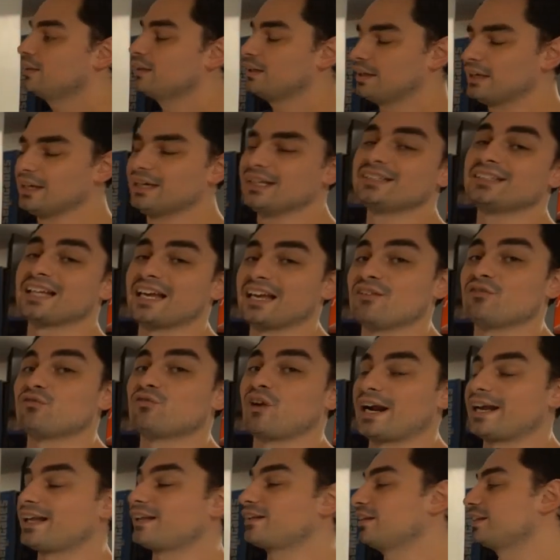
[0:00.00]
it is a
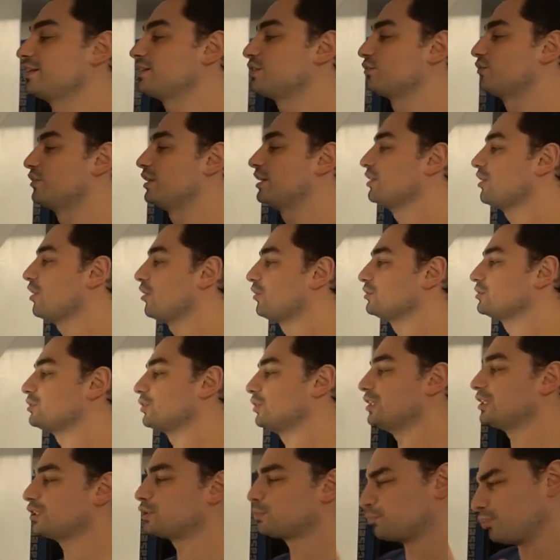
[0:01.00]
right click to reload. So
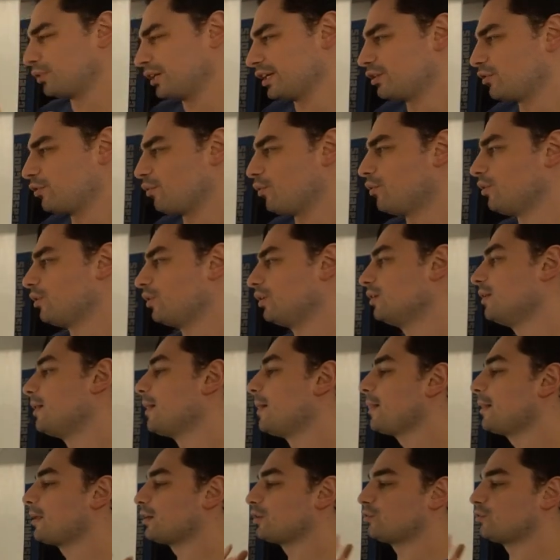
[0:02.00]
it's pretty cool.